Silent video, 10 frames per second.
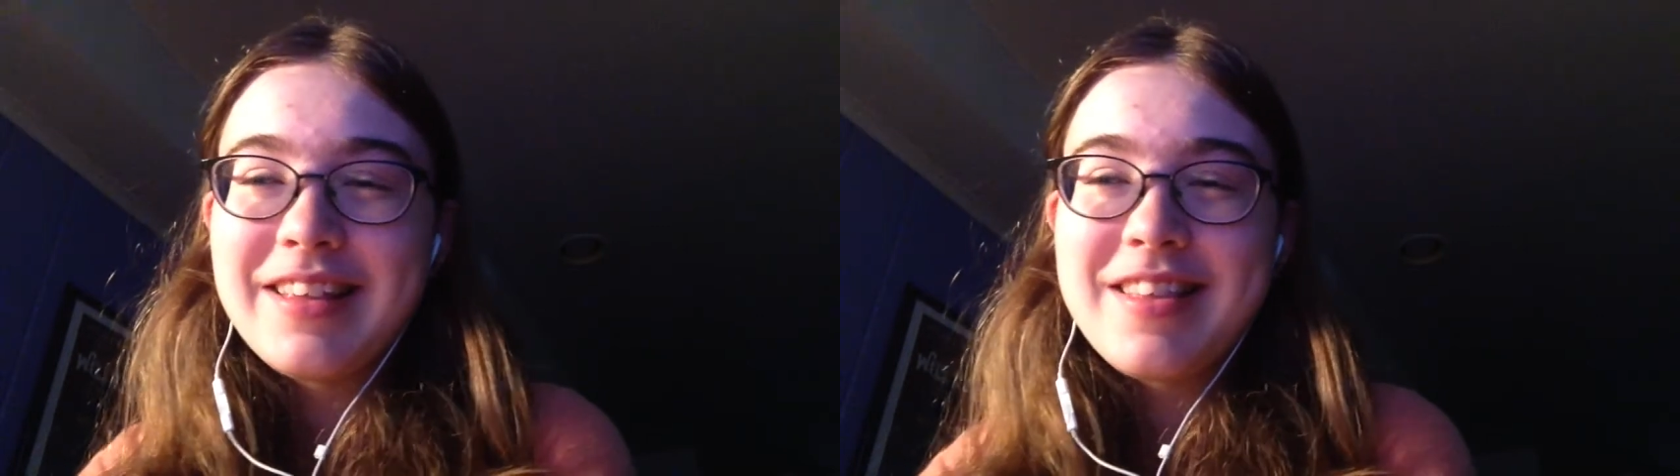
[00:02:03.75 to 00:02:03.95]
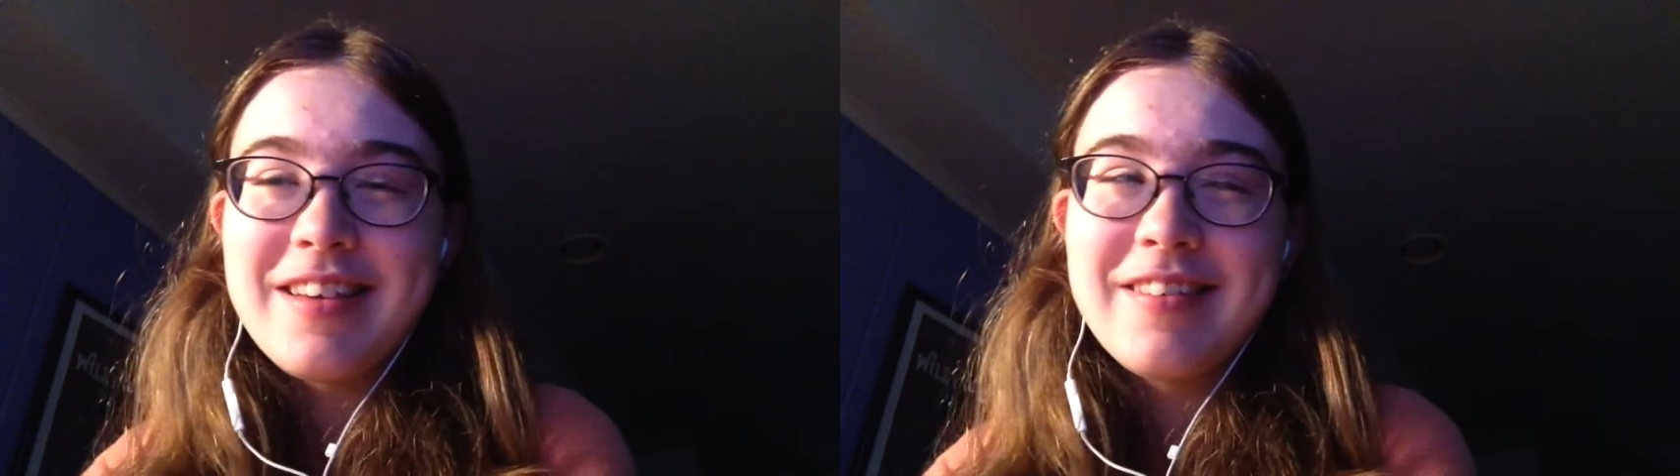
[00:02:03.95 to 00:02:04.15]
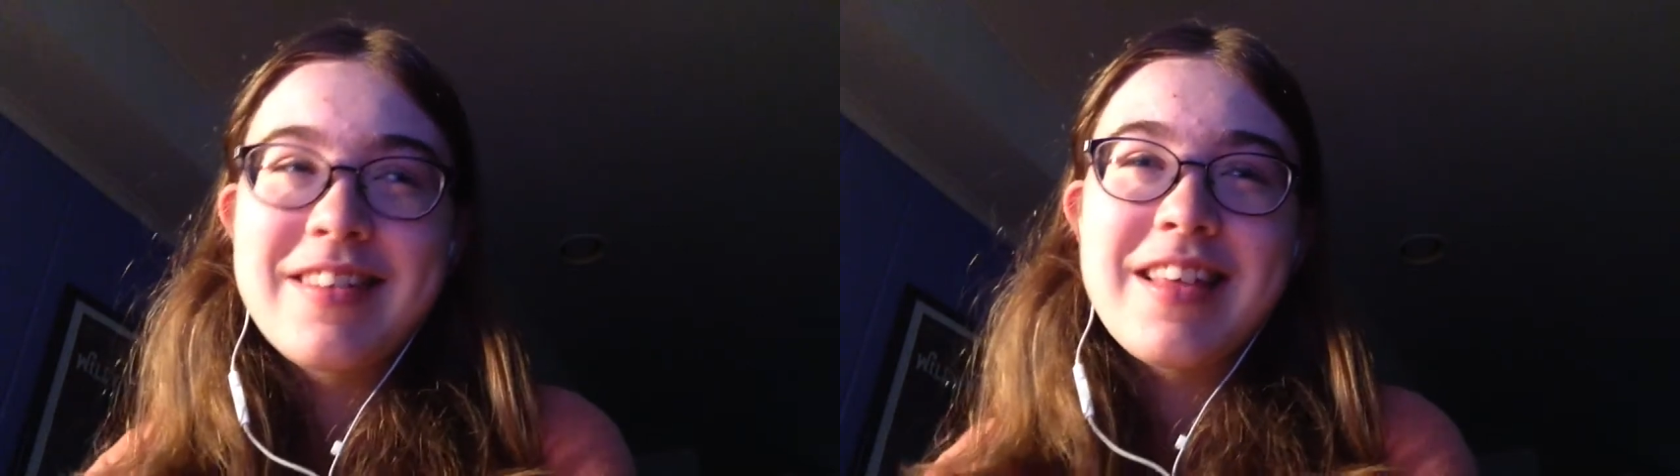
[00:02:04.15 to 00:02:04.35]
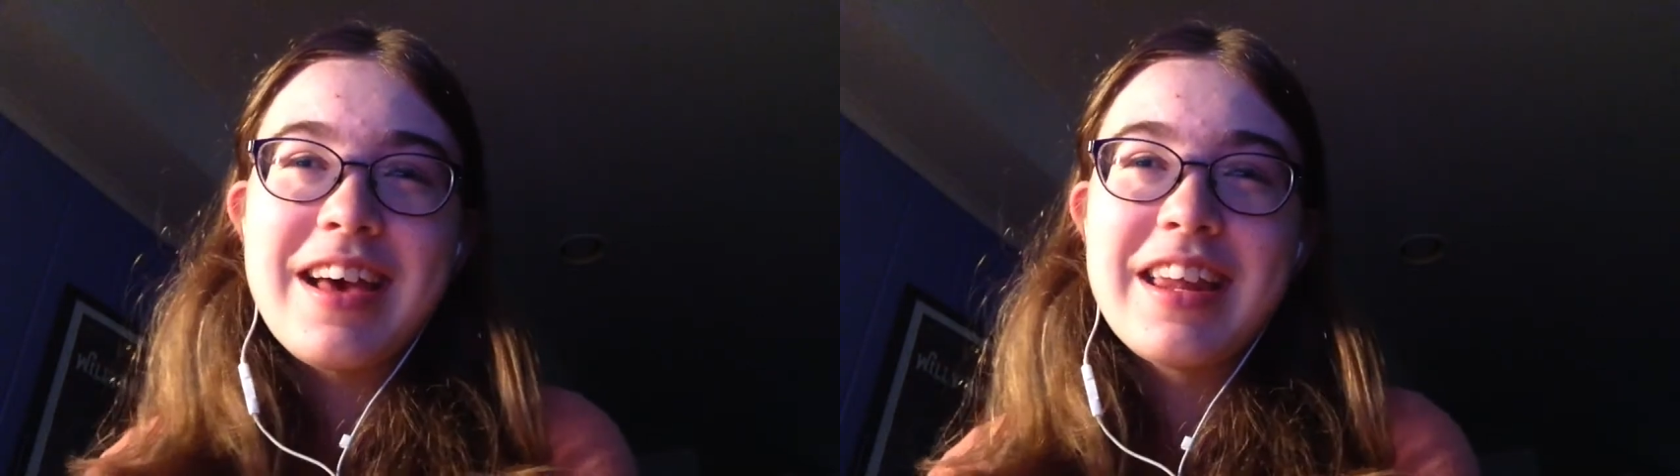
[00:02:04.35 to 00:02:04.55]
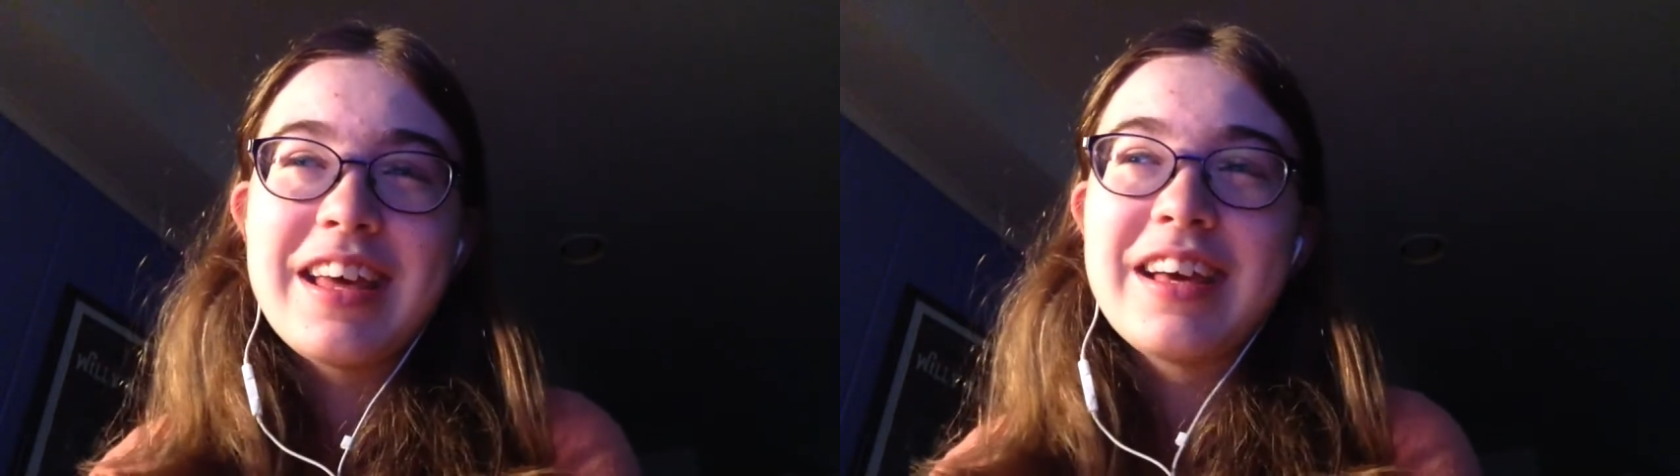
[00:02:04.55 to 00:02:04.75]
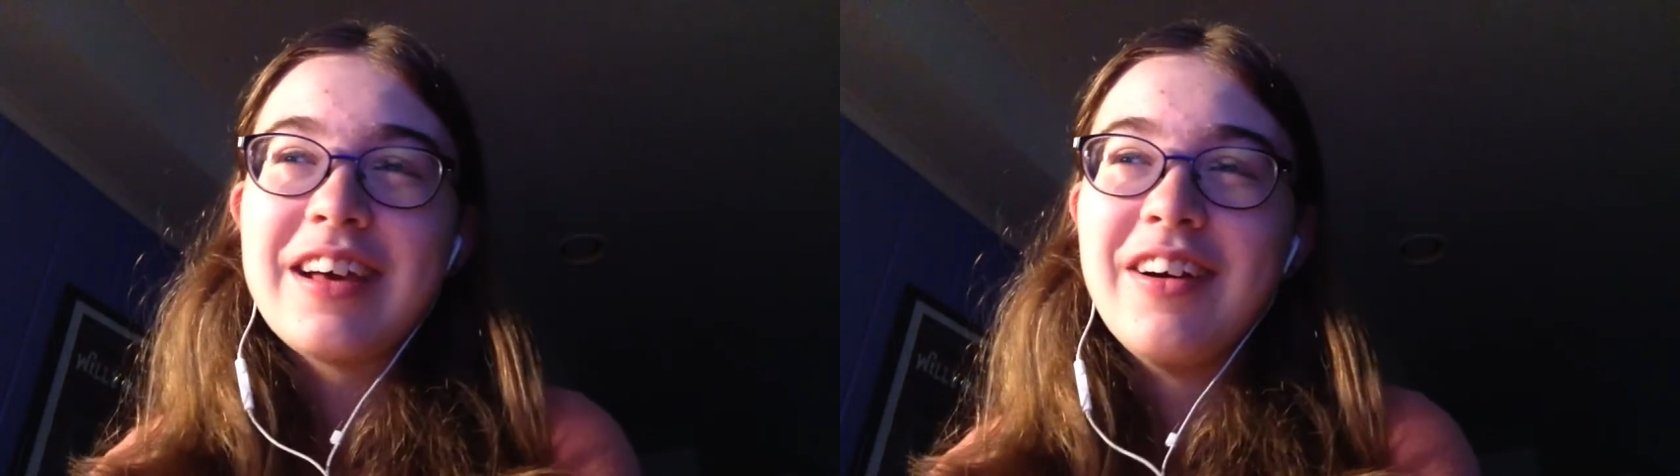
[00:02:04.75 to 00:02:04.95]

it's so exciting.